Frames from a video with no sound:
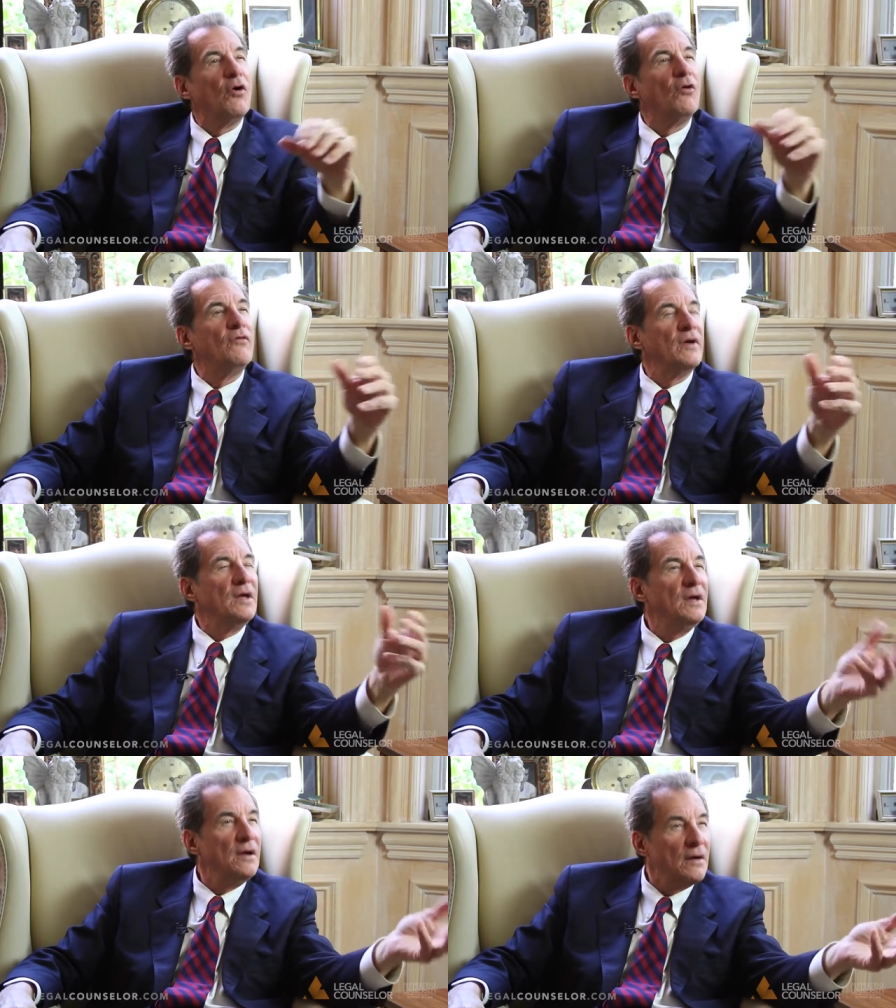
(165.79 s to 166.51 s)
over
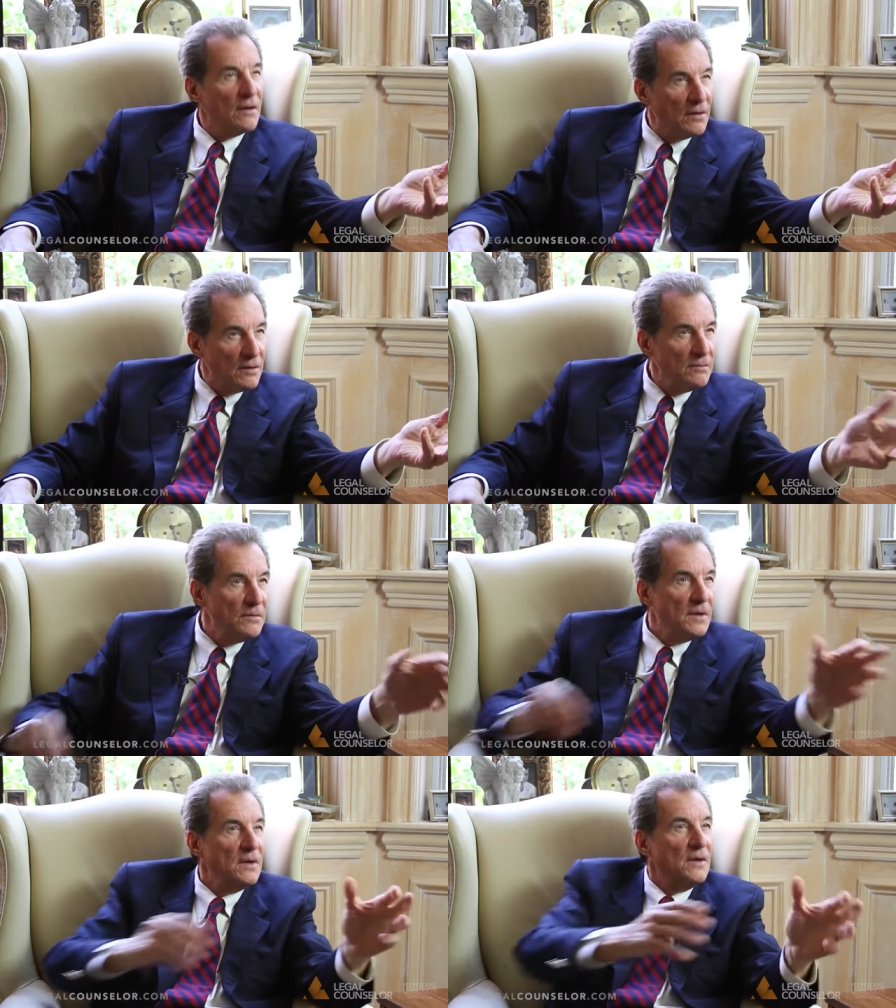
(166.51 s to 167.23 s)
here,
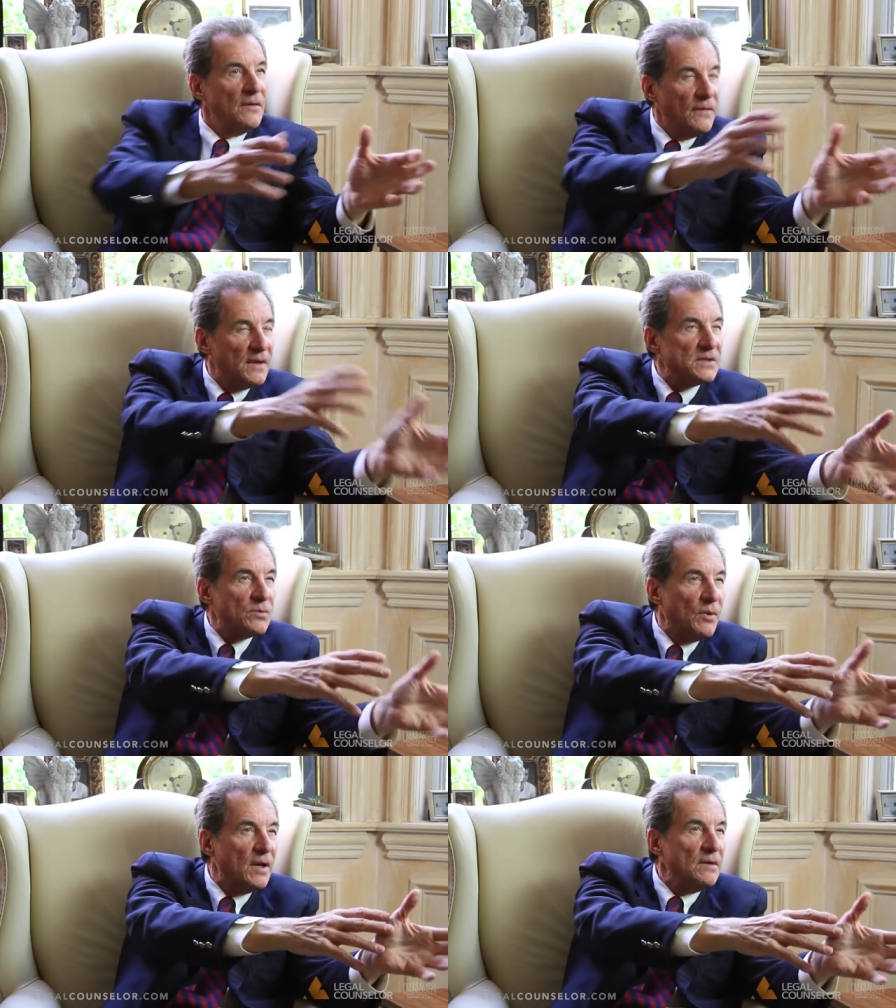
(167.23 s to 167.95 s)

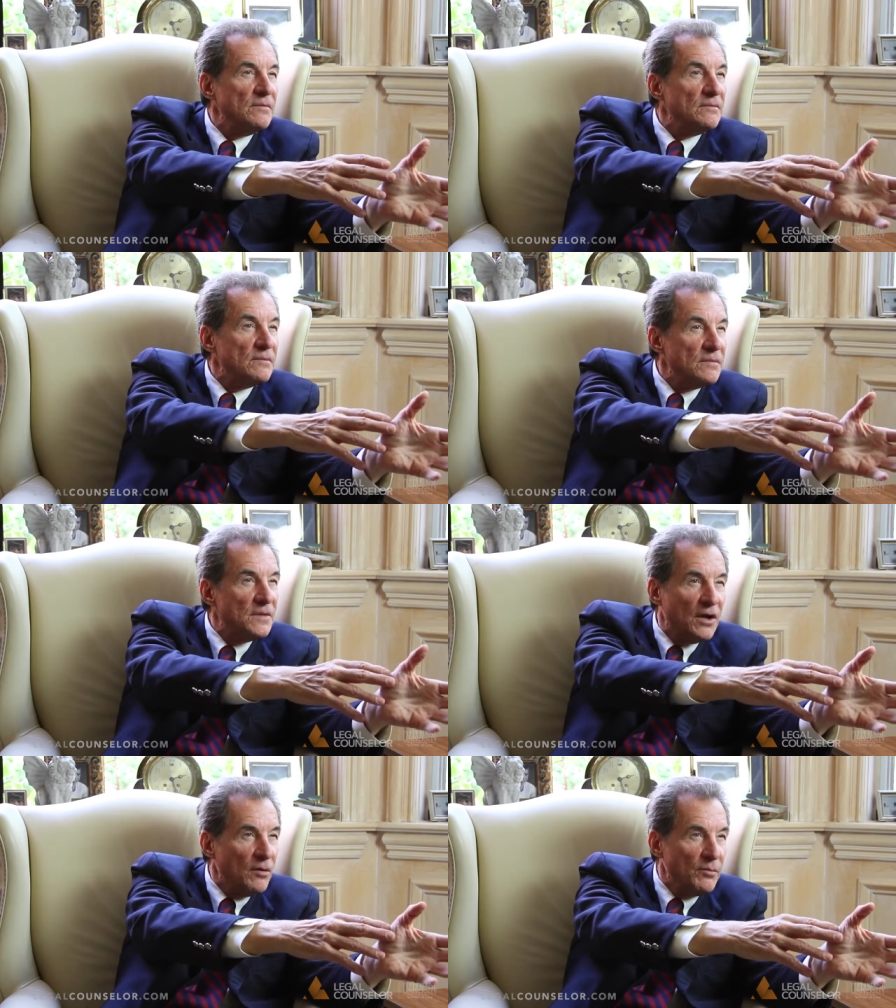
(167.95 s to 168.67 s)
this went
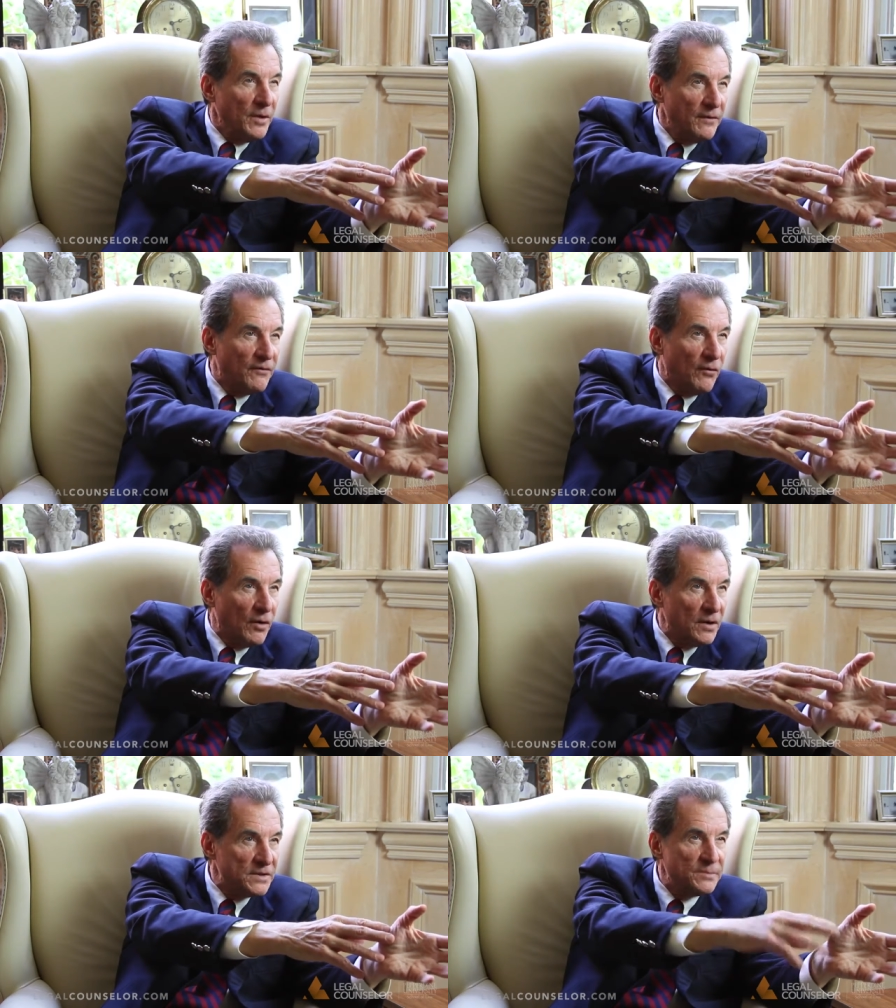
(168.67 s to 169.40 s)
terribly
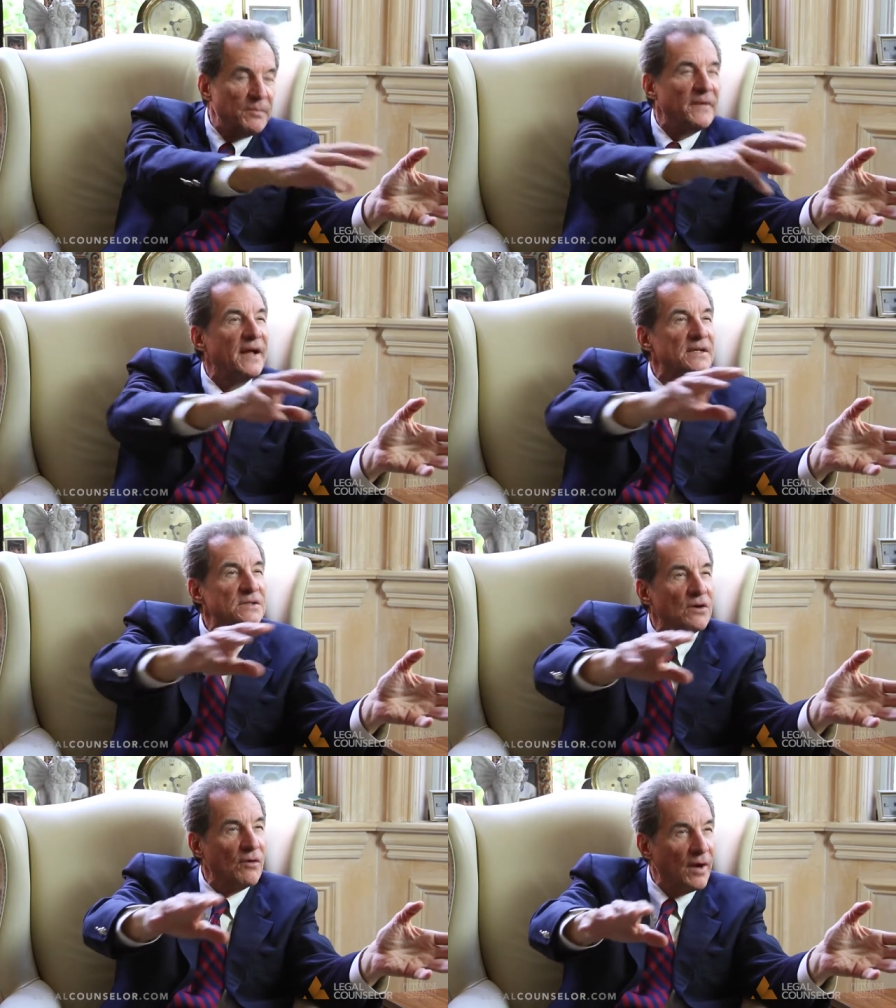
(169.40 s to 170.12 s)
for us, but
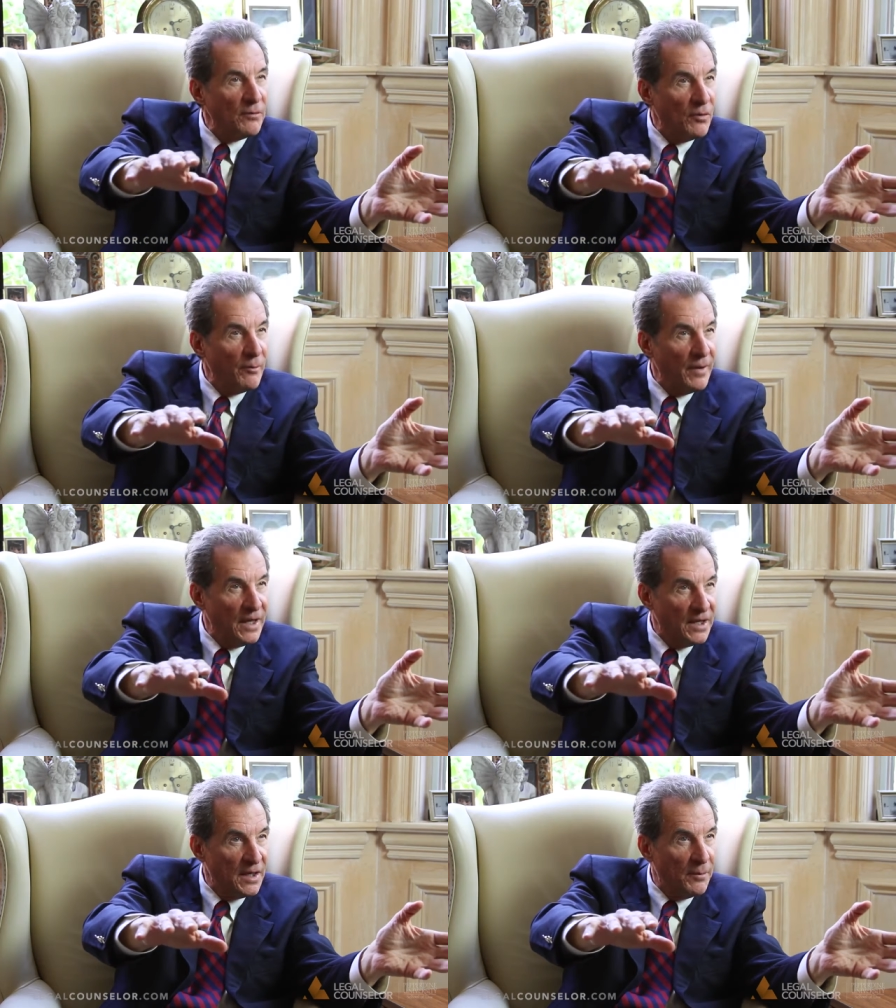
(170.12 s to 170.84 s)
that's all right, we'll
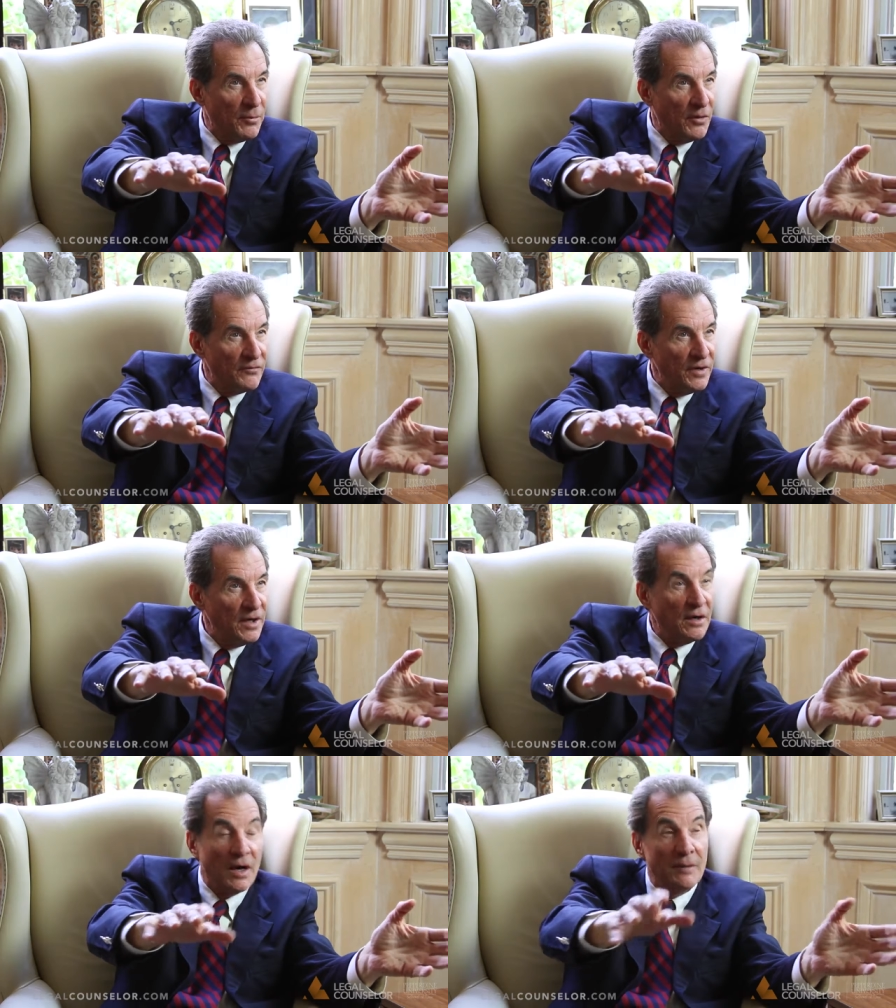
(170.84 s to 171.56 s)
make it up over here.